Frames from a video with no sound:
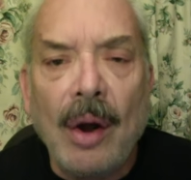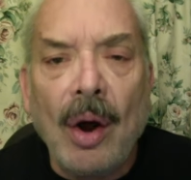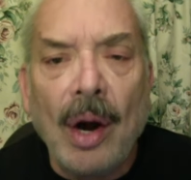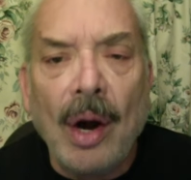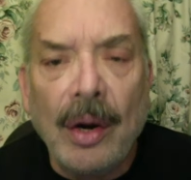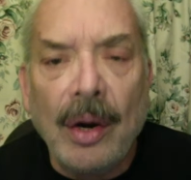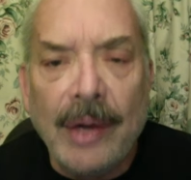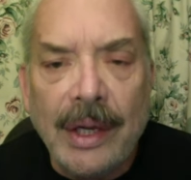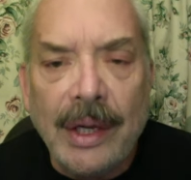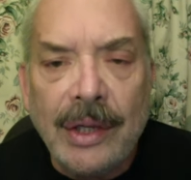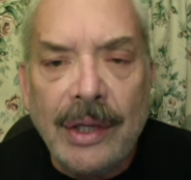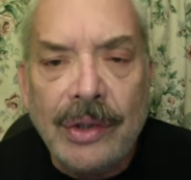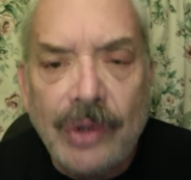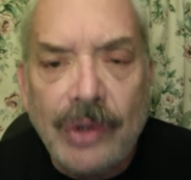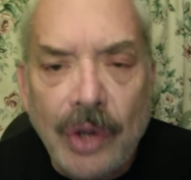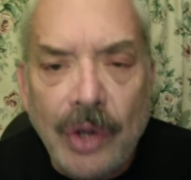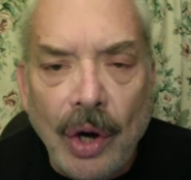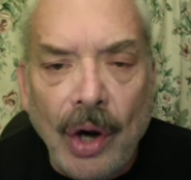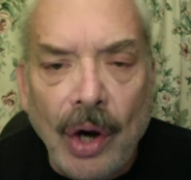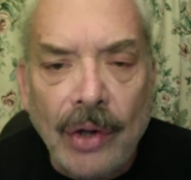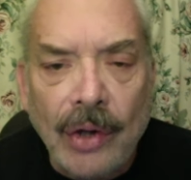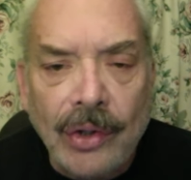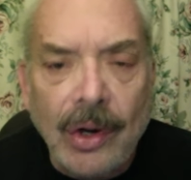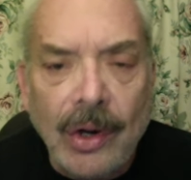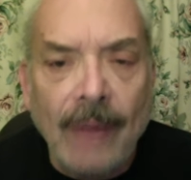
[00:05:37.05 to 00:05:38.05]
are in
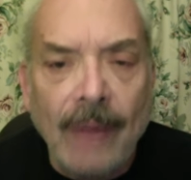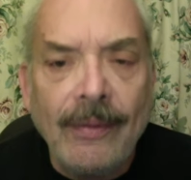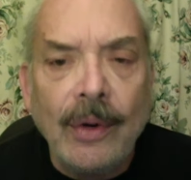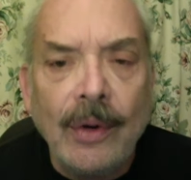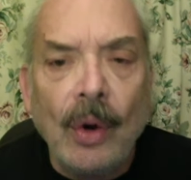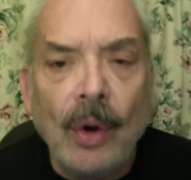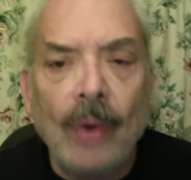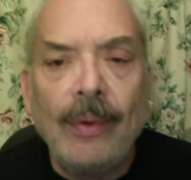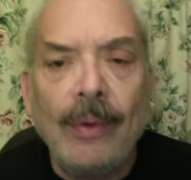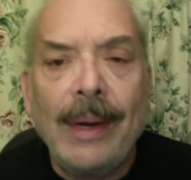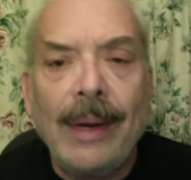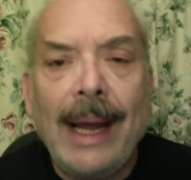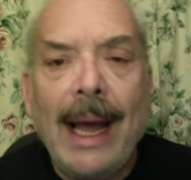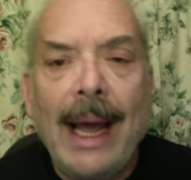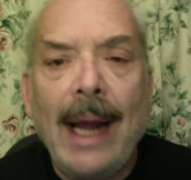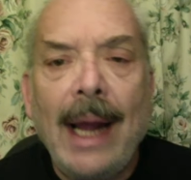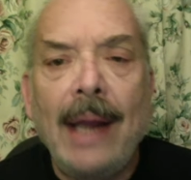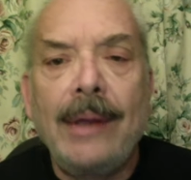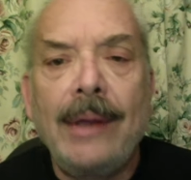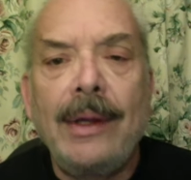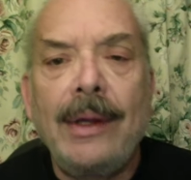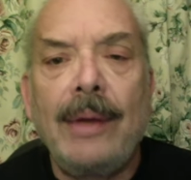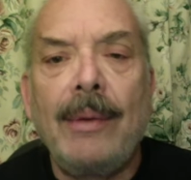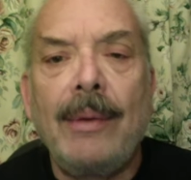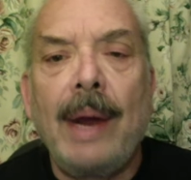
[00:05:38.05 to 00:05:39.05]
charge of your
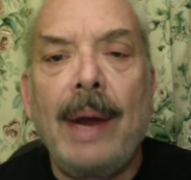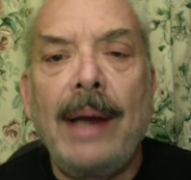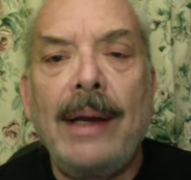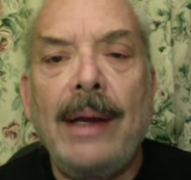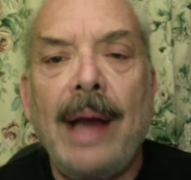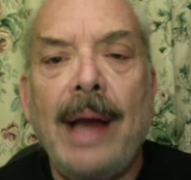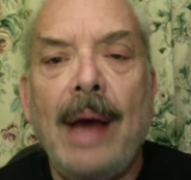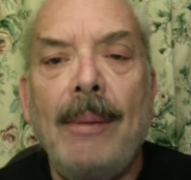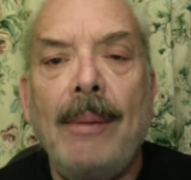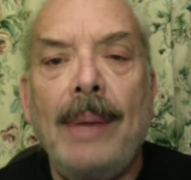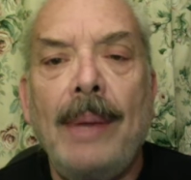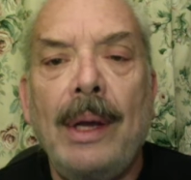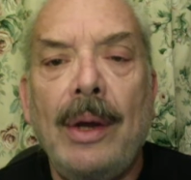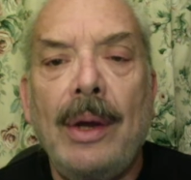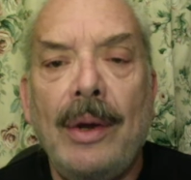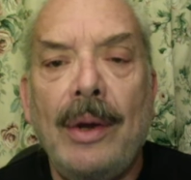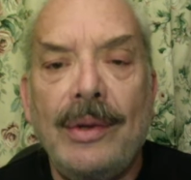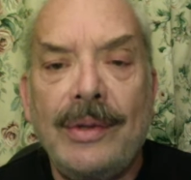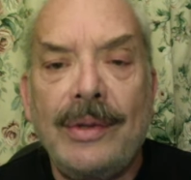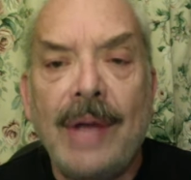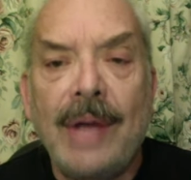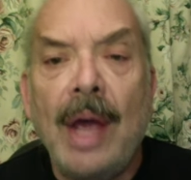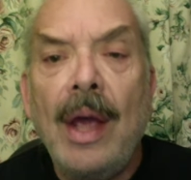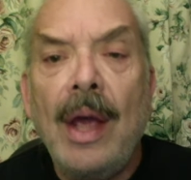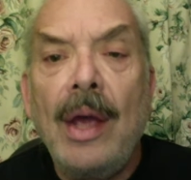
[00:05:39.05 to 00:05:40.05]
reality right now,
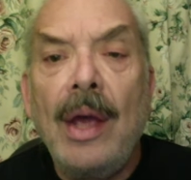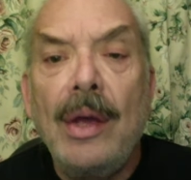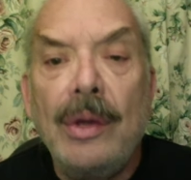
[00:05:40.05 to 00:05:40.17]
because